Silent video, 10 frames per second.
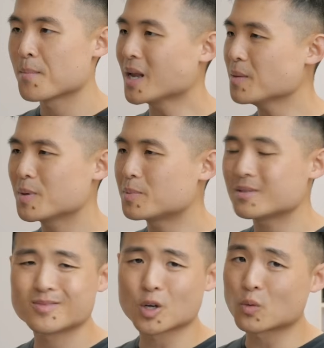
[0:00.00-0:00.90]
Many
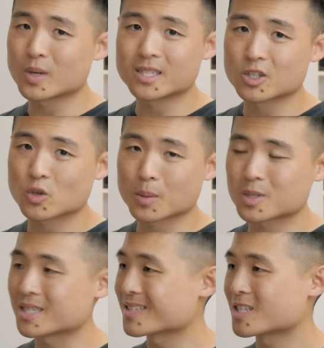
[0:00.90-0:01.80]
people don't read
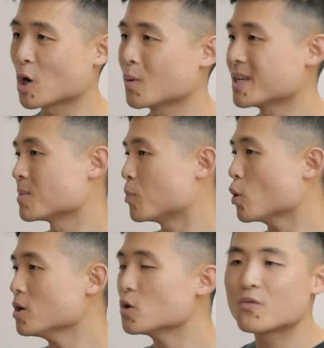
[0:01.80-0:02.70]
descriptions, so it's
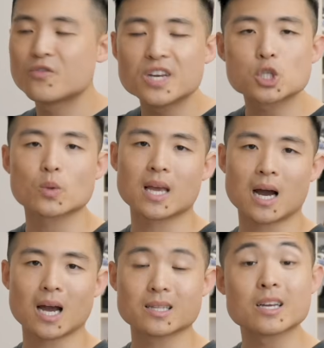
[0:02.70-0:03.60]
important you visually
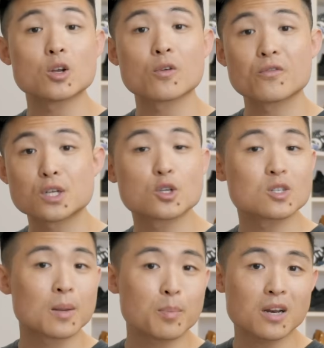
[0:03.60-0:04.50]
highlight your
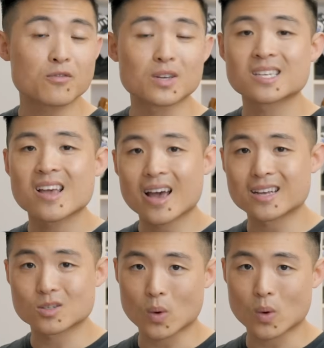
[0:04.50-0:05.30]
features and benefits as